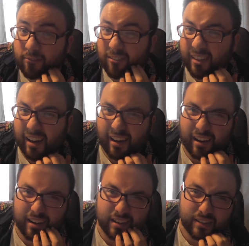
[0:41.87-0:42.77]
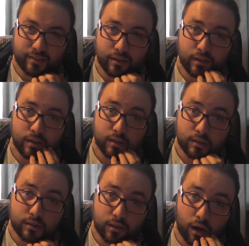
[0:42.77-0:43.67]
vlogs.
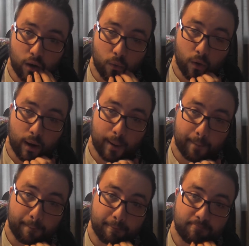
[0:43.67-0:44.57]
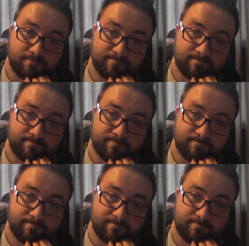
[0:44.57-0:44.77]
So, um,